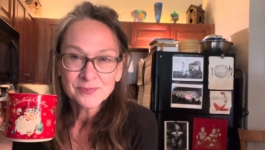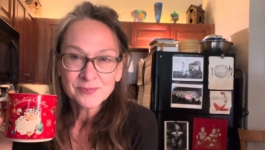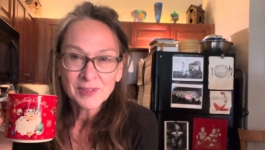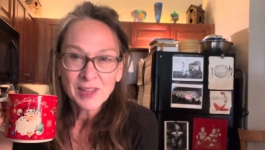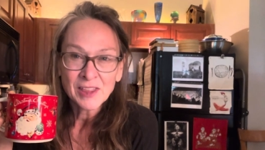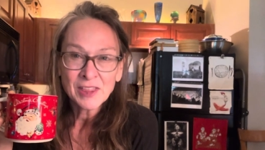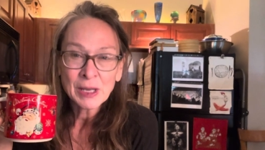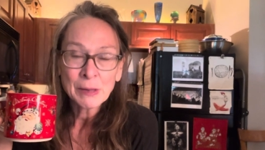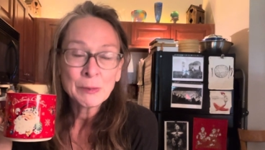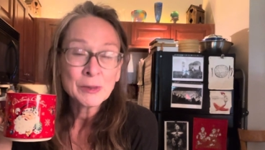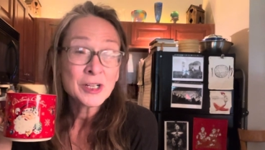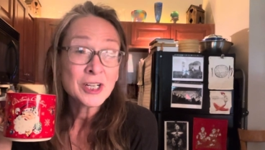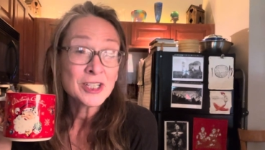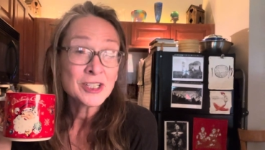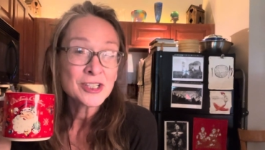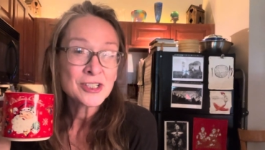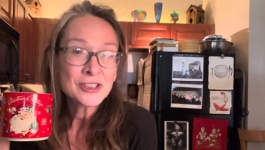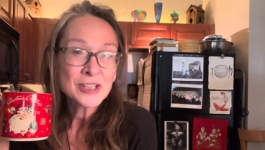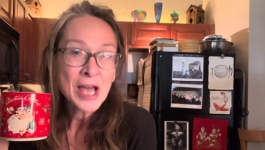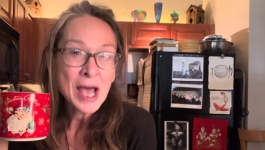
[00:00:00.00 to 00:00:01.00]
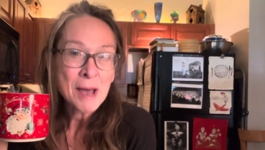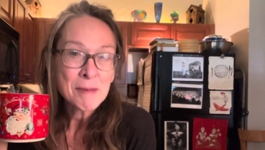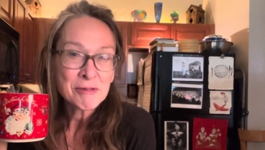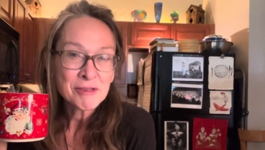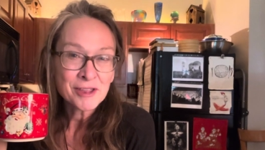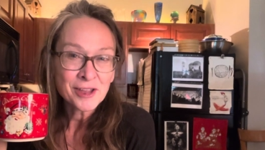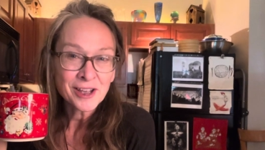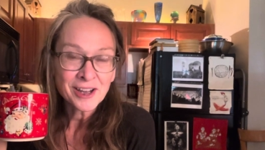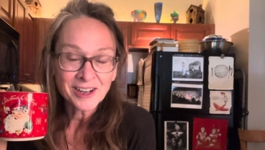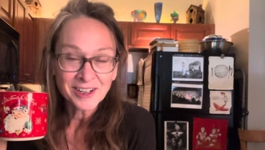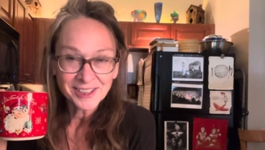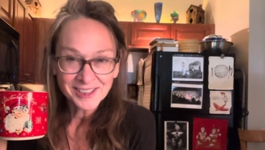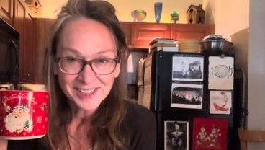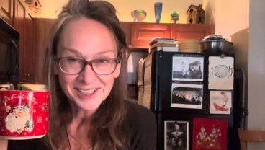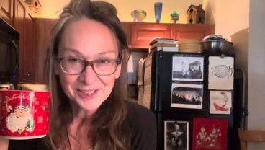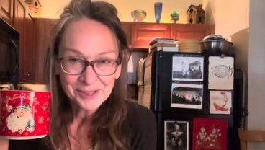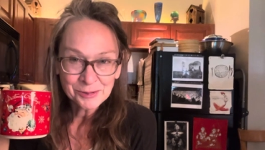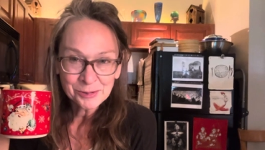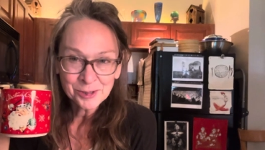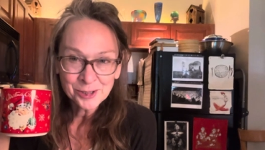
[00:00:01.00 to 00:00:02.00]
I think we're going to stop there.
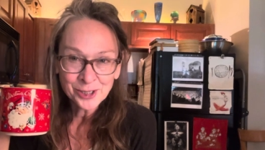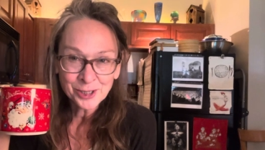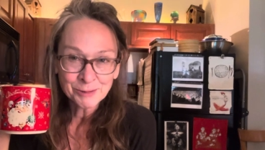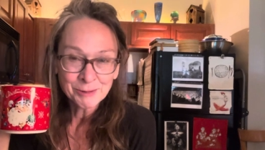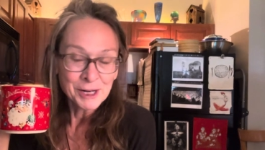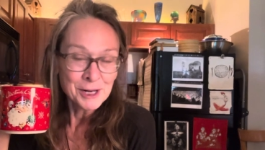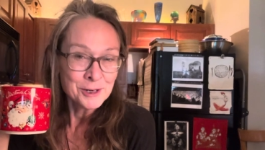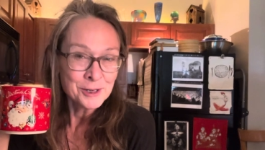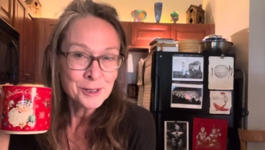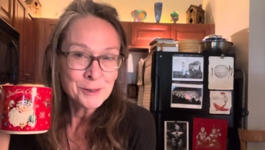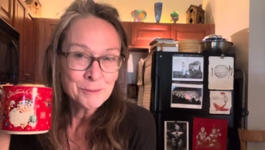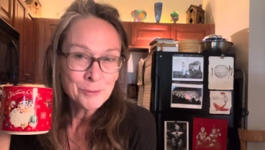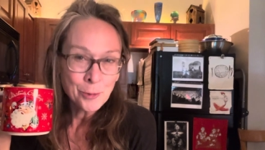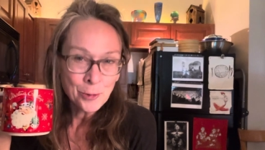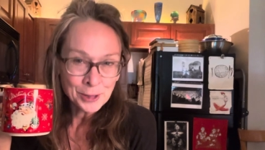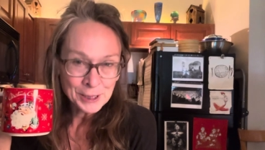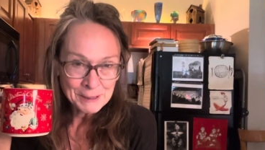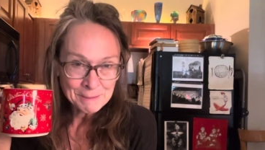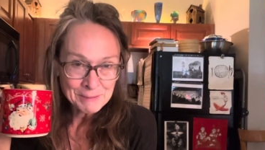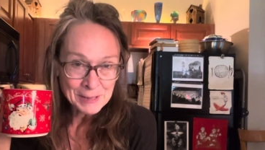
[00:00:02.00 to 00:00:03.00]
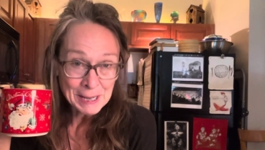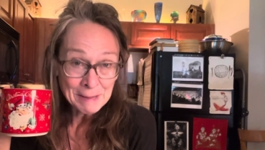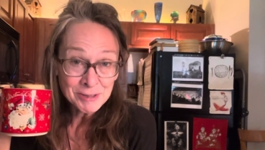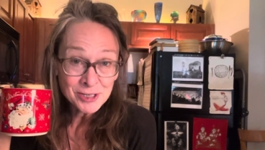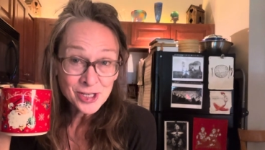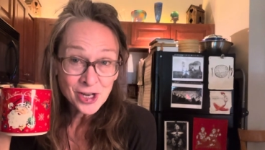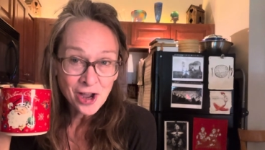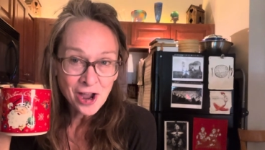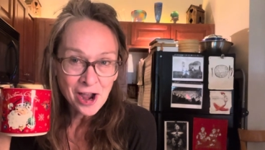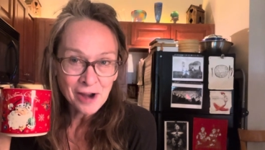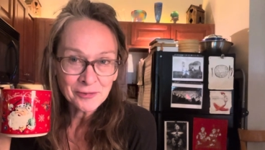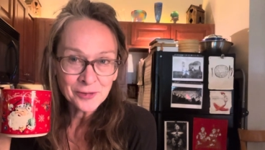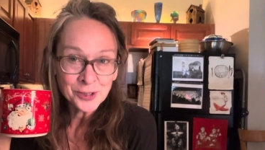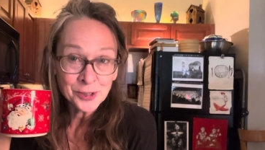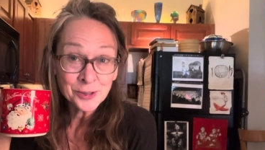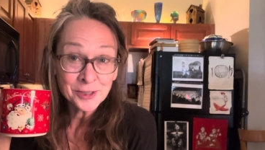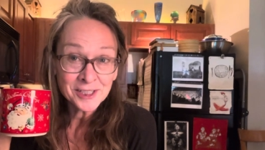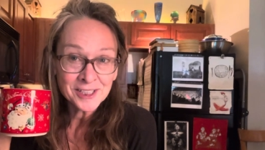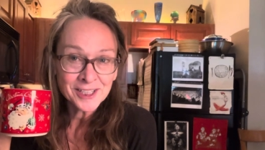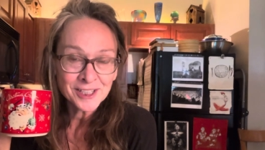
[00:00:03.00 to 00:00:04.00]
This was your little morning pep talk for
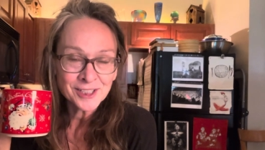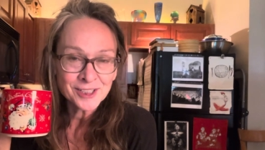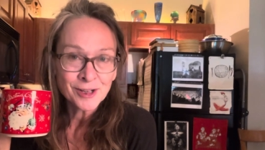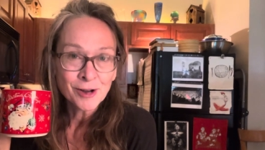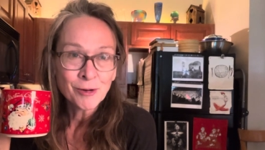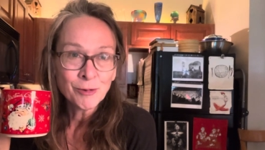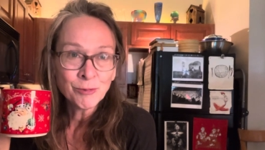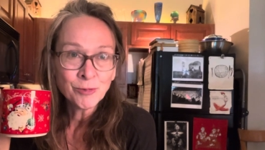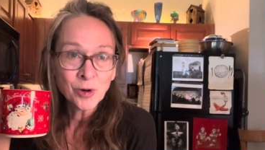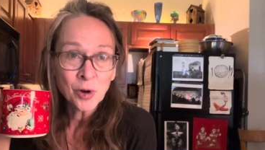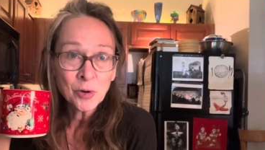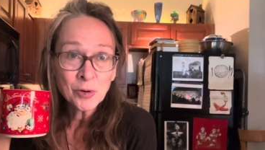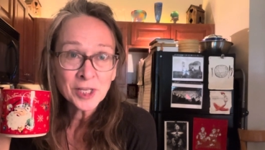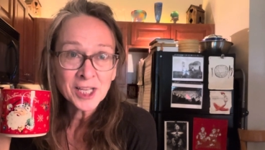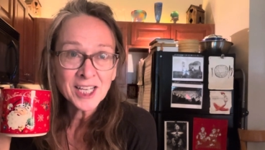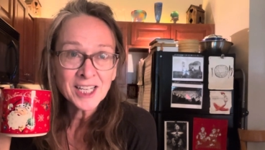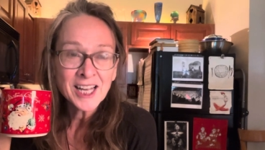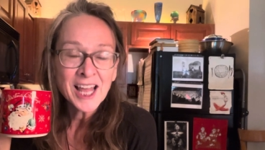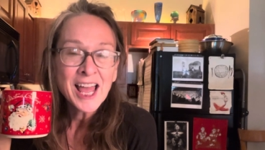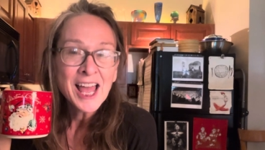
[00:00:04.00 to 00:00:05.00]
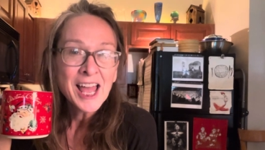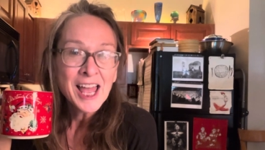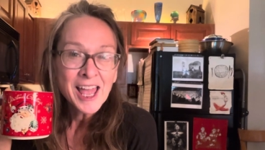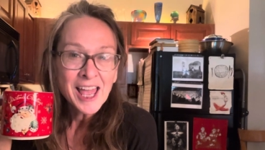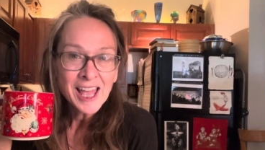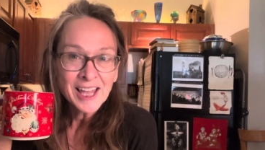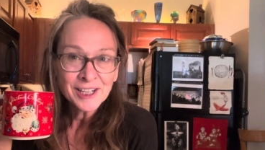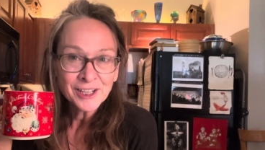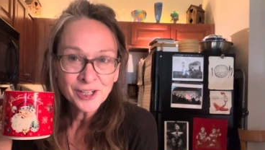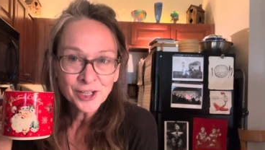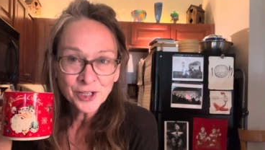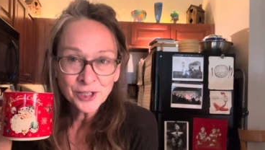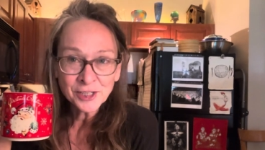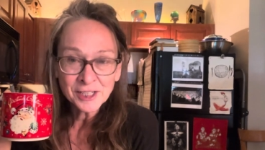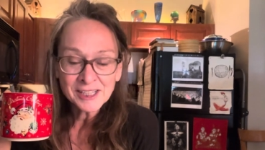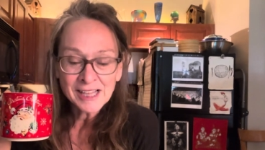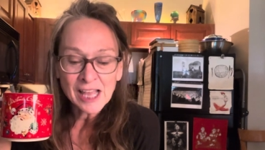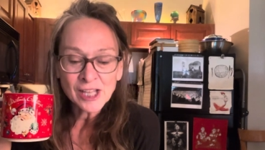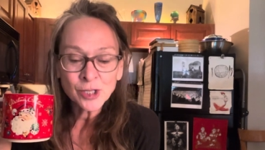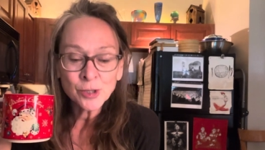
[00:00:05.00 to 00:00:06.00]
you to get rolling and
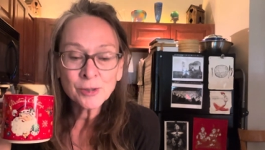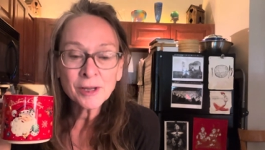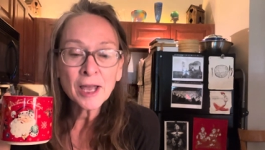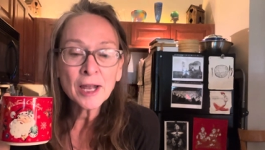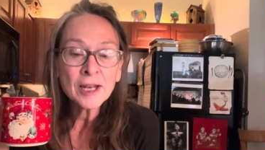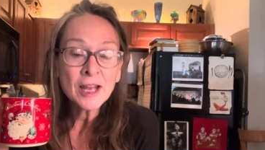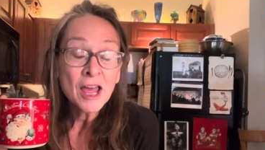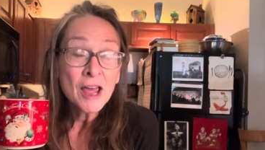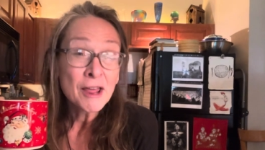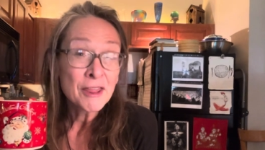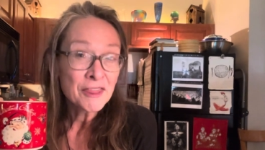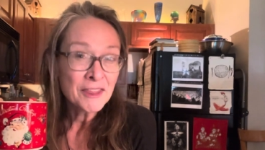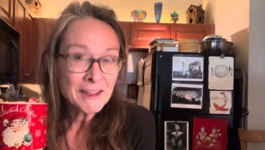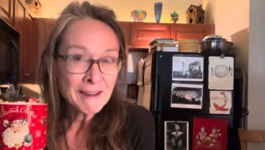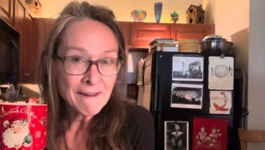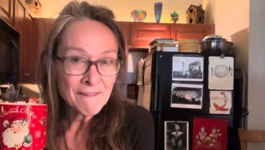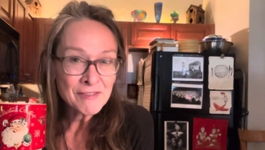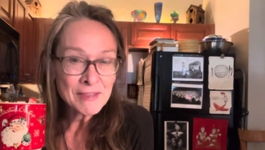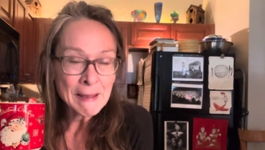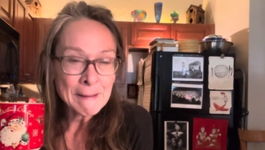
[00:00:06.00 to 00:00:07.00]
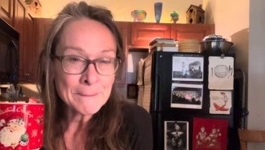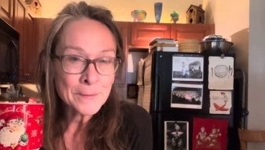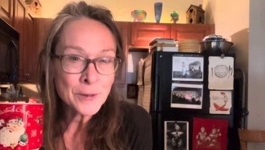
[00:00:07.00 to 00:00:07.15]
learn that you can think of that